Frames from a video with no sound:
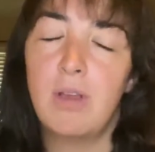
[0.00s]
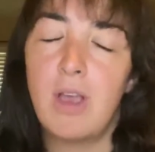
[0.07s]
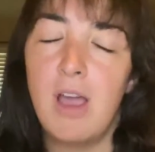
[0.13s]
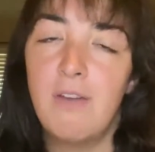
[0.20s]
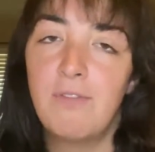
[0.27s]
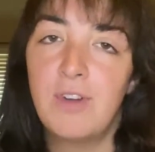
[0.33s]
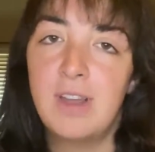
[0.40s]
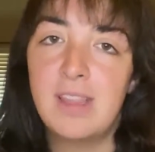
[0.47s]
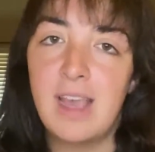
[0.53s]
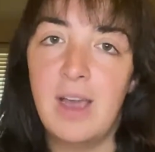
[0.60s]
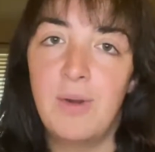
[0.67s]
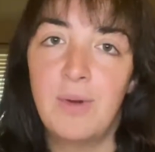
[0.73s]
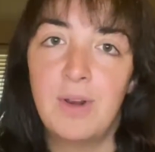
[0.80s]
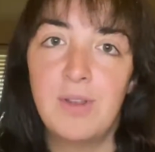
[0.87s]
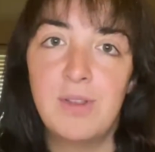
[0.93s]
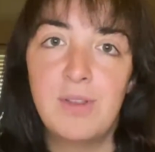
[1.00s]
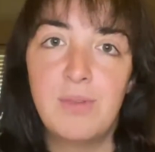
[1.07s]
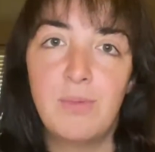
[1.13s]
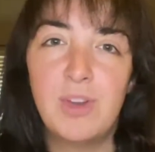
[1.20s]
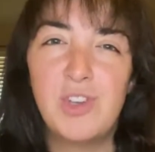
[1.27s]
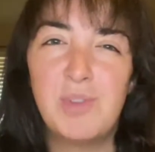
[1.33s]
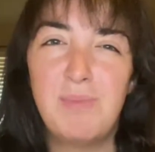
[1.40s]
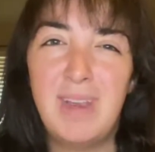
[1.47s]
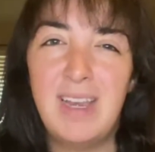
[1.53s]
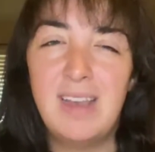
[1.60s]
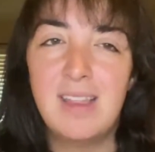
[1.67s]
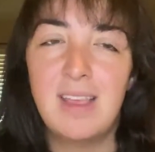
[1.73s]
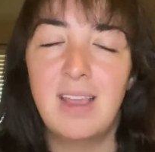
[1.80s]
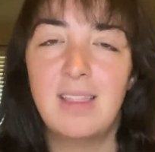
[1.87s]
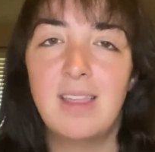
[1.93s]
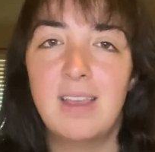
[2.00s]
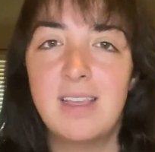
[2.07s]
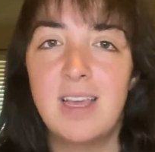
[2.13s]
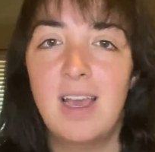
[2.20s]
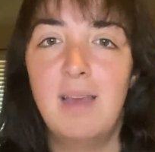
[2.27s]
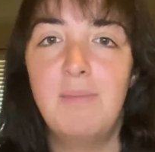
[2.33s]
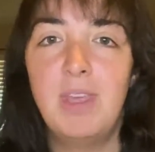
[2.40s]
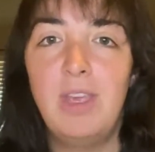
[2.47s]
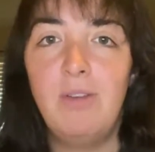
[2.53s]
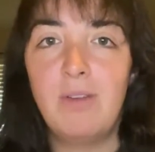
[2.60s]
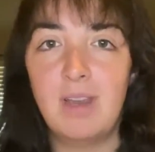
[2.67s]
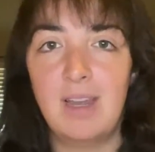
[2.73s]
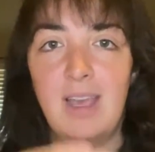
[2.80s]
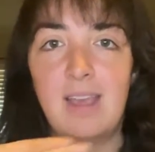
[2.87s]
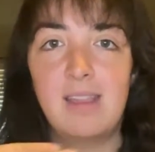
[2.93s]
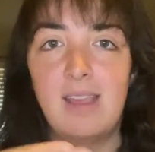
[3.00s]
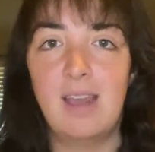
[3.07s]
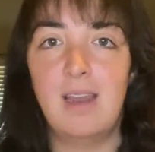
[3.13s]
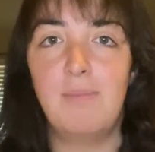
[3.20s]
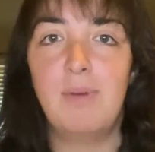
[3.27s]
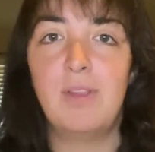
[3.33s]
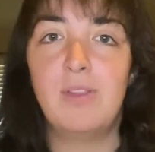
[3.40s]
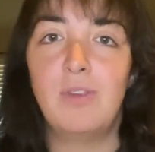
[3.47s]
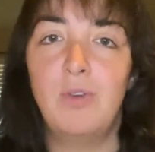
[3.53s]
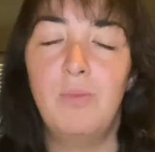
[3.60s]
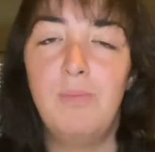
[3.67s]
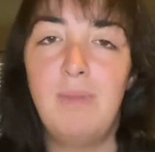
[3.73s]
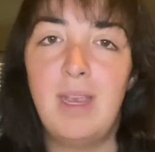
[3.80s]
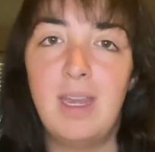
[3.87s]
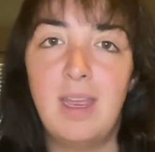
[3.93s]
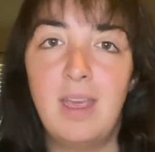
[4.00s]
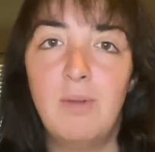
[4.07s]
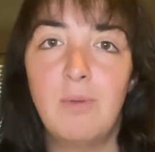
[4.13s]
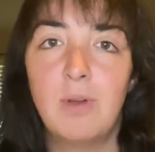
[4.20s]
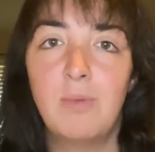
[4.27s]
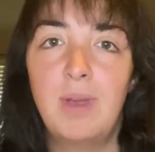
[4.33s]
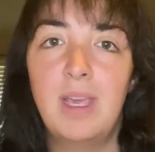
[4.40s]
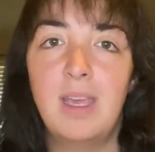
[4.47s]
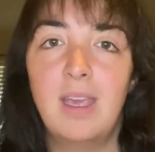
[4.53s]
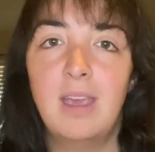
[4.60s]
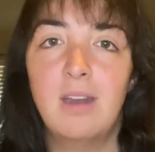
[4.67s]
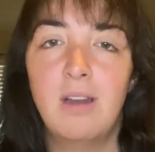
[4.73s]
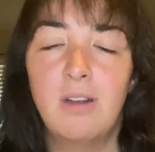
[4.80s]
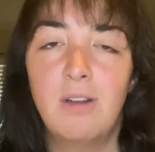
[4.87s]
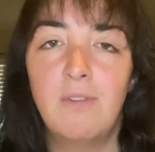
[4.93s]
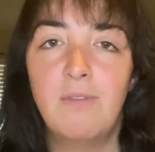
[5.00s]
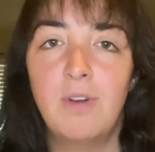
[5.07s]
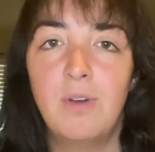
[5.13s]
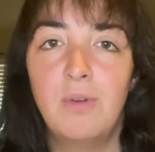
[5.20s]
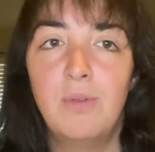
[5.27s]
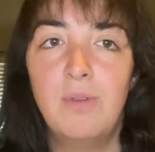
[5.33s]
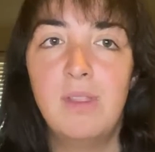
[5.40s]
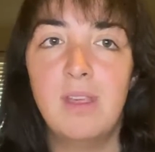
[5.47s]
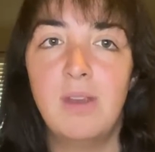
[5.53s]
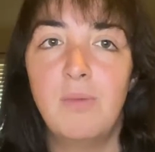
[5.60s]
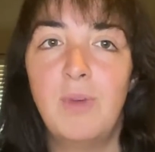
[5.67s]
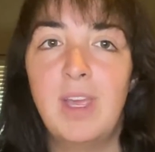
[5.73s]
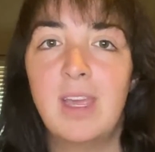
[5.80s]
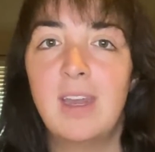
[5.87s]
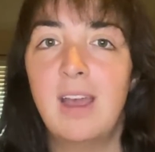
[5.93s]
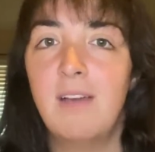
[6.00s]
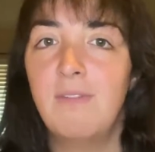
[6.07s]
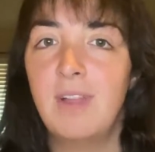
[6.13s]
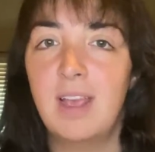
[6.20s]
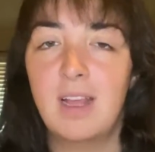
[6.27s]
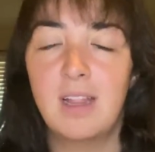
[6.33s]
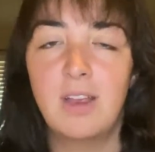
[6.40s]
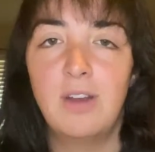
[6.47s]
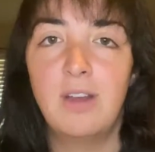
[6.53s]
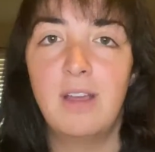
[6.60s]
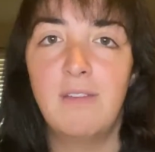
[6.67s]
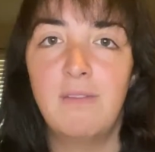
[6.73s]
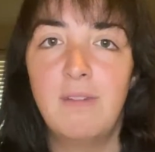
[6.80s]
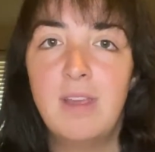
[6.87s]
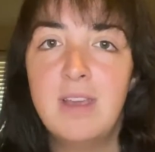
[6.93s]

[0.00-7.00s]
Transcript: conference hours, which means that the time that you can like set up a Zoom meeting where we can get on our phones and we can have like clarinet